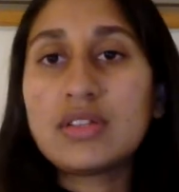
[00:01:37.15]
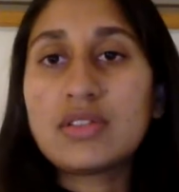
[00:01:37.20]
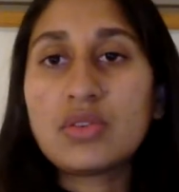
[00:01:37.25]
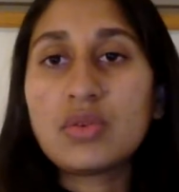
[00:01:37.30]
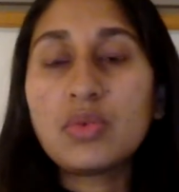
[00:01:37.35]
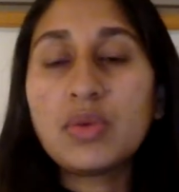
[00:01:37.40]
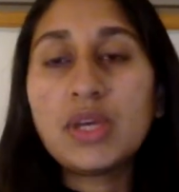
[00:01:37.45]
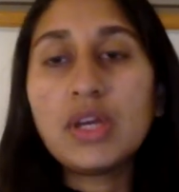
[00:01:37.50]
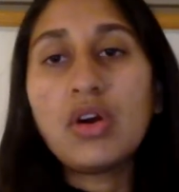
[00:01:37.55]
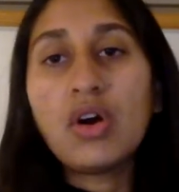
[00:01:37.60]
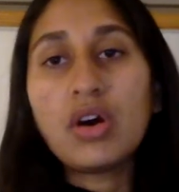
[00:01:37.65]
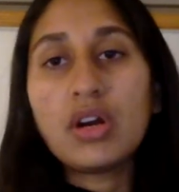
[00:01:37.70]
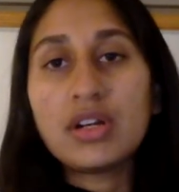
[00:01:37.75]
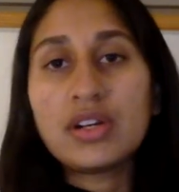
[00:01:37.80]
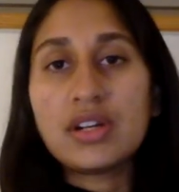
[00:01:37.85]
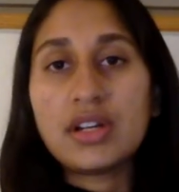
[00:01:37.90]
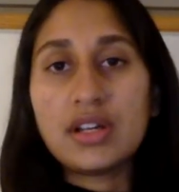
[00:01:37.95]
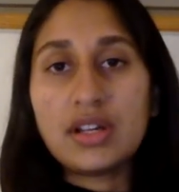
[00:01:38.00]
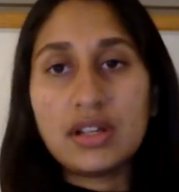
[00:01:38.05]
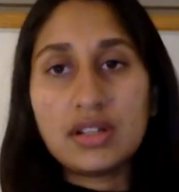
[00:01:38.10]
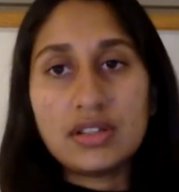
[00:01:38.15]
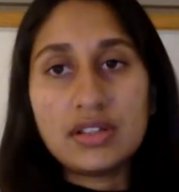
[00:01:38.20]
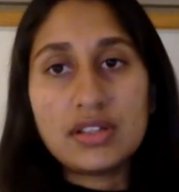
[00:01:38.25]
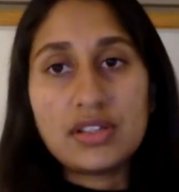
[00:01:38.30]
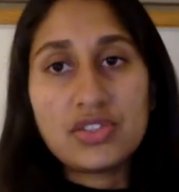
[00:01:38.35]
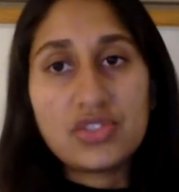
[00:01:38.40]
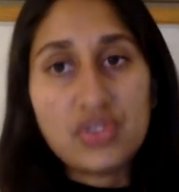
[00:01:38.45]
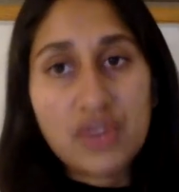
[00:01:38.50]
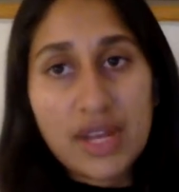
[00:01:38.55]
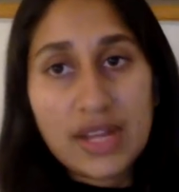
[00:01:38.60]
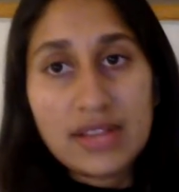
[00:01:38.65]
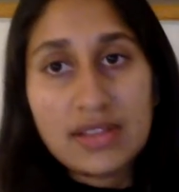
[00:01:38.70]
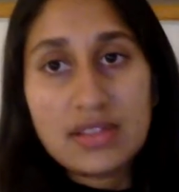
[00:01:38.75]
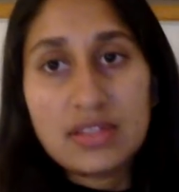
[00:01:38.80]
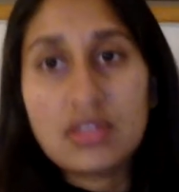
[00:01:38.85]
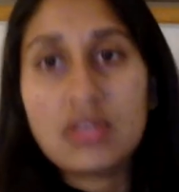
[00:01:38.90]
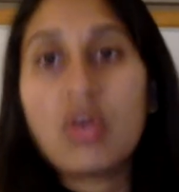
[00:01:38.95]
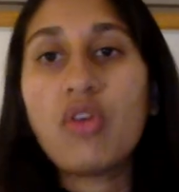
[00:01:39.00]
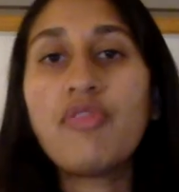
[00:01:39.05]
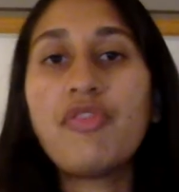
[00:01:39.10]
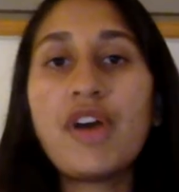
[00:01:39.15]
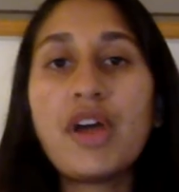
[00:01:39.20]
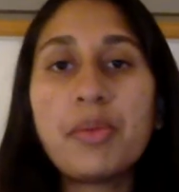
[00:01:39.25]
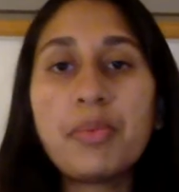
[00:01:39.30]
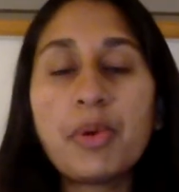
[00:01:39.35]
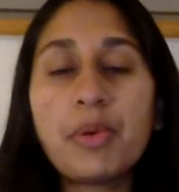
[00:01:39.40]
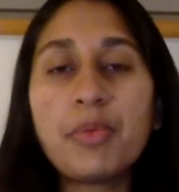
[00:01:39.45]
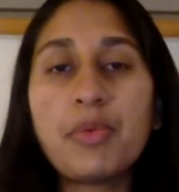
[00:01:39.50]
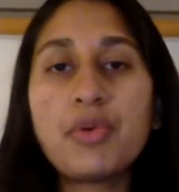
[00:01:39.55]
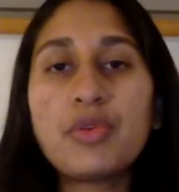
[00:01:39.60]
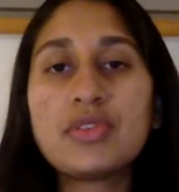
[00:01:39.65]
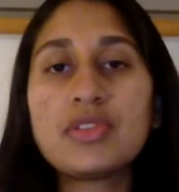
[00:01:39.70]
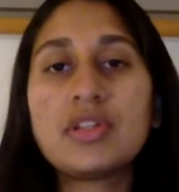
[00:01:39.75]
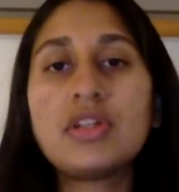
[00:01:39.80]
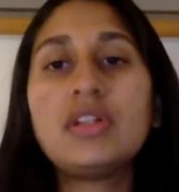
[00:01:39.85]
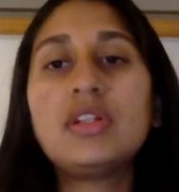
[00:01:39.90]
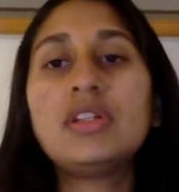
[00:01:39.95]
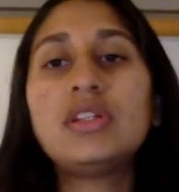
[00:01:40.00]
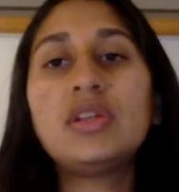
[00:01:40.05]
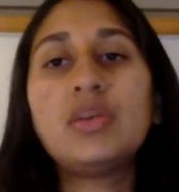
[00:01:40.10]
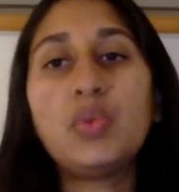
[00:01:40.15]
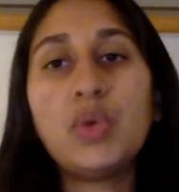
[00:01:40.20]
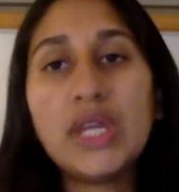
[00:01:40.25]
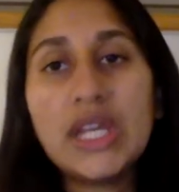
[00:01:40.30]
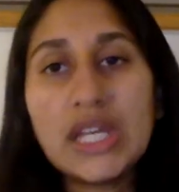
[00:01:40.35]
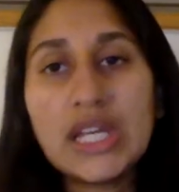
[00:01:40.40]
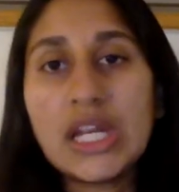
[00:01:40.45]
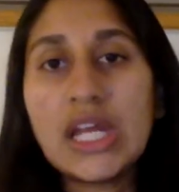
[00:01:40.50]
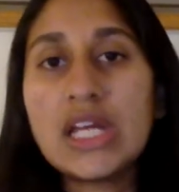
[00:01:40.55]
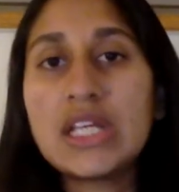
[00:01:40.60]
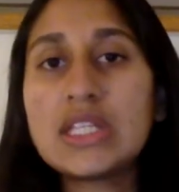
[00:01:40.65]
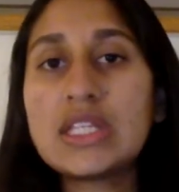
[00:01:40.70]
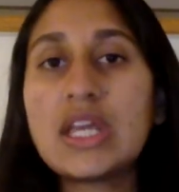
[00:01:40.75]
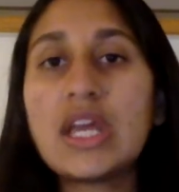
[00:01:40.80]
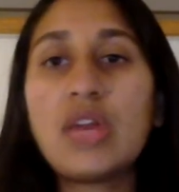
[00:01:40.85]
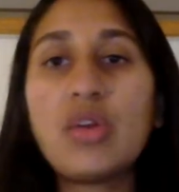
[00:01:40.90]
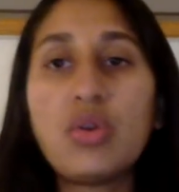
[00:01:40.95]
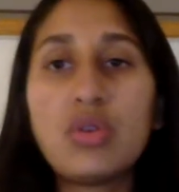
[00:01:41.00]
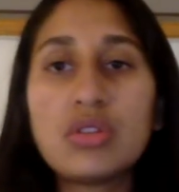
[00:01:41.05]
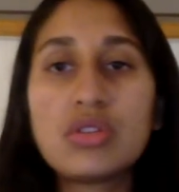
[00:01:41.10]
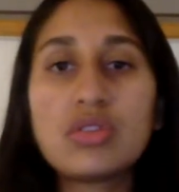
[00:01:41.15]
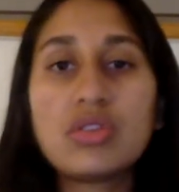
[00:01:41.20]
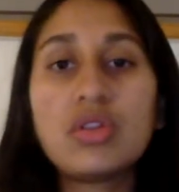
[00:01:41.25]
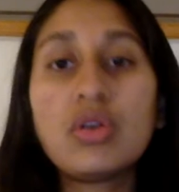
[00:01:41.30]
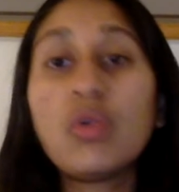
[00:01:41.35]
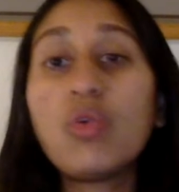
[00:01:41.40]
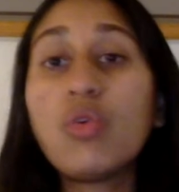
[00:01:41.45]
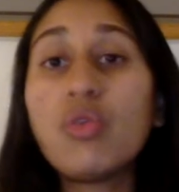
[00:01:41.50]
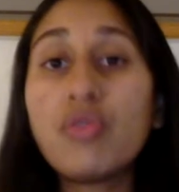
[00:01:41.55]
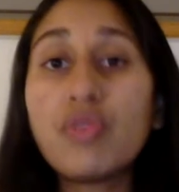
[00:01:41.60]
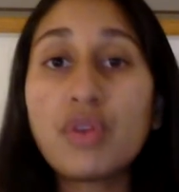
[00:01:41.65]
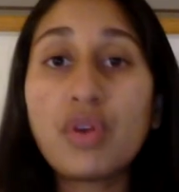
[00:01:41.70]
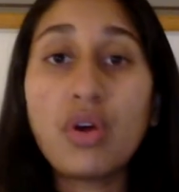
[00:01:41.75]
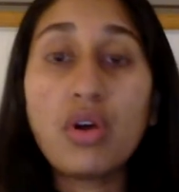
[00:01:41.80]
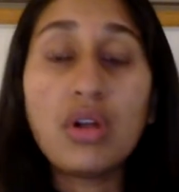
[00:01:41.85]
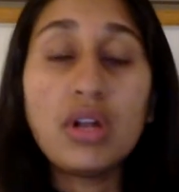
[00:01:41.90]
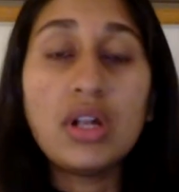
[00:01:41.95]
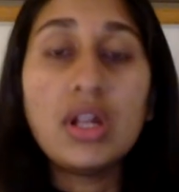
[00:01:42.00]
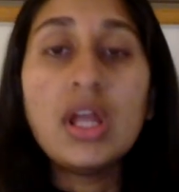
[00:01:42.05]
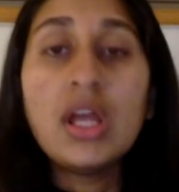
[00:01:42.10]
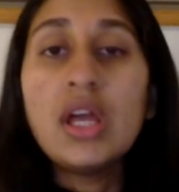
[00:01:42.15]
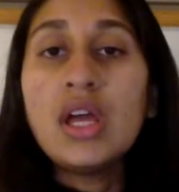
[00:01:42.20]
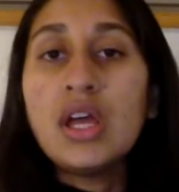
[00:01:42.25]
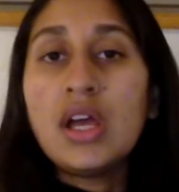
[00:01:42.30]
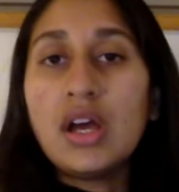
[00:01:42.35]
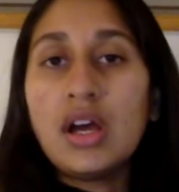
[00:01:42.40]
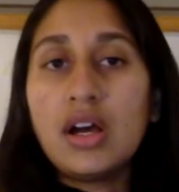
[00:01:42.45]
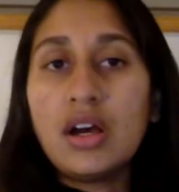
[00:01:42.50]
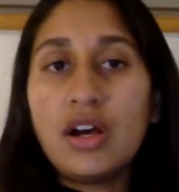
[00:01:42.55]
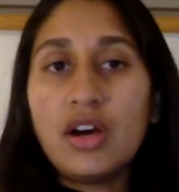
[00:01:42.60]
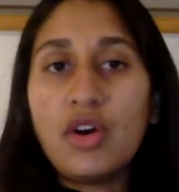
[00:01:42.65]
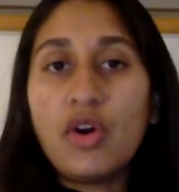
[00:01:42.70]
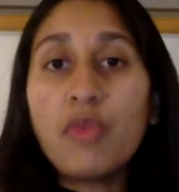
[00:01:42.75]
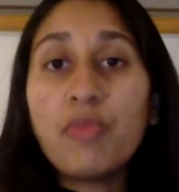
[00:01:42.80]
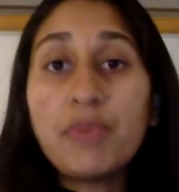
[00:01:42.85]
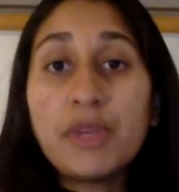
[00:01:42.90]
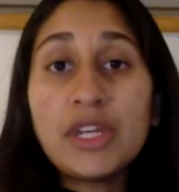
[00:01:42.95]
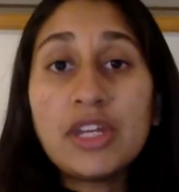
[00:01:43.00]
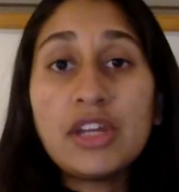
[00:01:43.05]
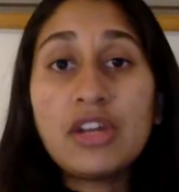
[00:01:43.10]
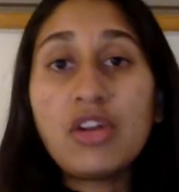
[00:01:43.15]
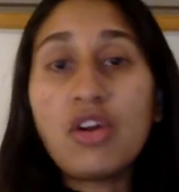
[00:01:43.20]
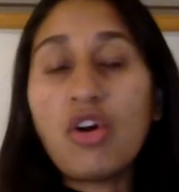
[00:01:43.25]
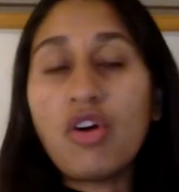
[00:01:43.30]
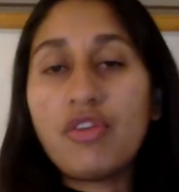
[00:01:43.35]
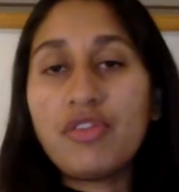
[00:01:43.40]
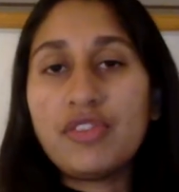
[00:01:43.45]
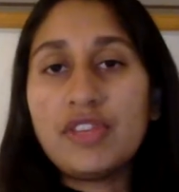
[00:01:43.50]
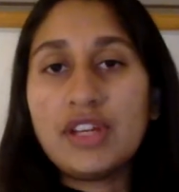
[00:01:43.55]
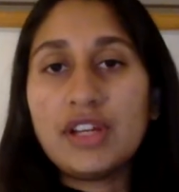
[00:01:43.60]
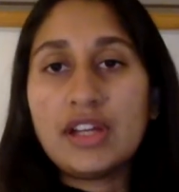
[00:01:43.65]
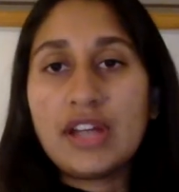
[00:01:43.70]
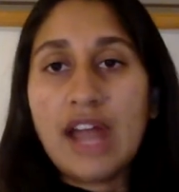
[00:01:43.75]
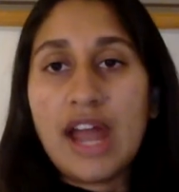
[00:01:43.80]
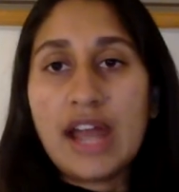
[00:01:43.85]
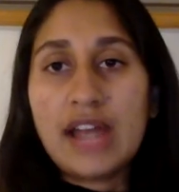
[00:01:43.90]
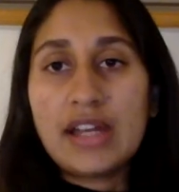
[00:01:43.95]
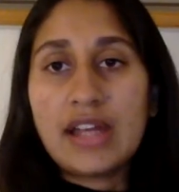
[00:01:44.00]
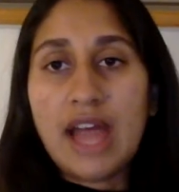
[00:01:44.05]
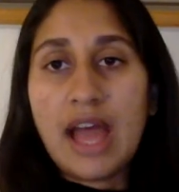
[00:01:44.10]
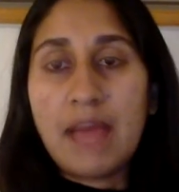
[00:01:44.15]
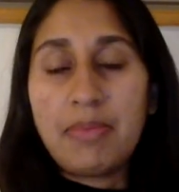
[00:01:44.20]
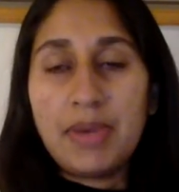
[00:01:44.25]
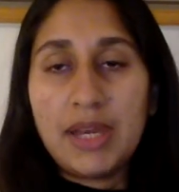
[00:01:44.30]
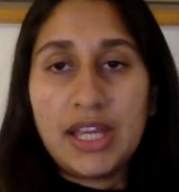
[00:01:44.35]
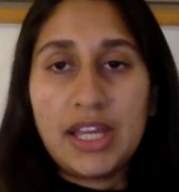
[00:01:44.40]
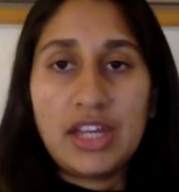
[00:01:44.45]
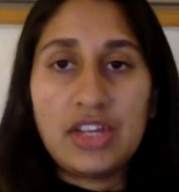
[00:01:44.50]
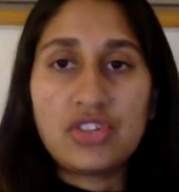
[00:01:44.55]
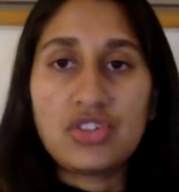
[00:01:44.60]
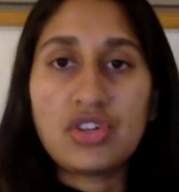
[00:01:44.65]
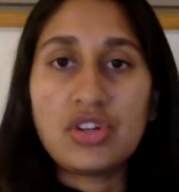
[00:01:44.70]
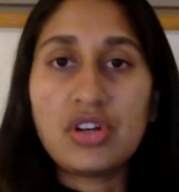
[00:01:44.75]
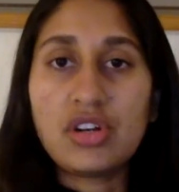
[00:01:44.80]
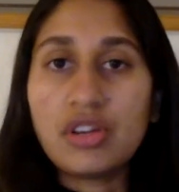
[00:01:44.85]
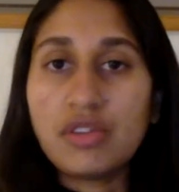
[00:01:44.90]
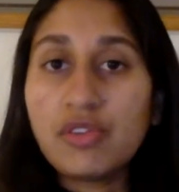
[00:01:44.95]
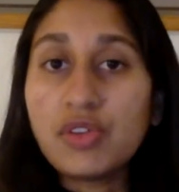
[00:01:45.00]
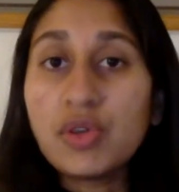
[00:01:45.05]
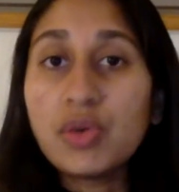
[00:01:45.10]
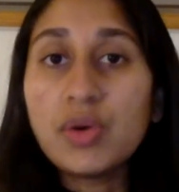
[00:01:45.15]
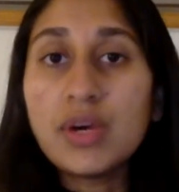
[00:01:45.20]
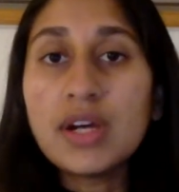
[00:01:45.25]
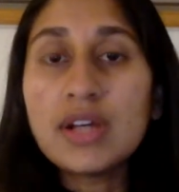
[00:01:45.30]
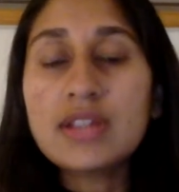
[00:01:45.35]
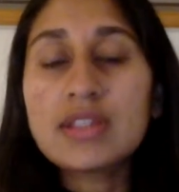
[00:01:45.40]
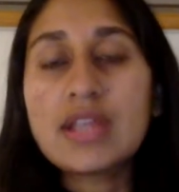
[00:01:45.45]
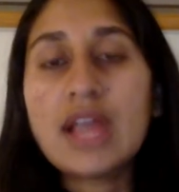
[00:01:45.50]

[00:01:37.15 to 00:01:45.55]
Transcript: So we got the strengths of our proposal, the weakness, and also the overall opinion of the grant application reviewers.